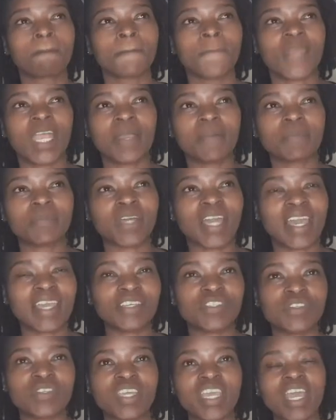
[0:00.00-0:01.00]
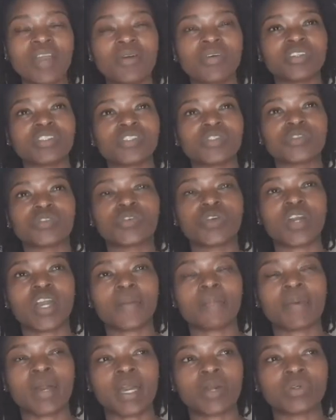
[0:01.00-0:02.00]
Guys, today I wanted to talk
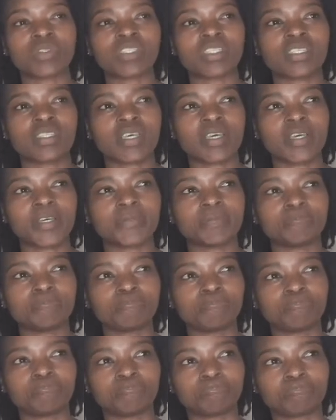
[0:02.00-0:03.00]
about the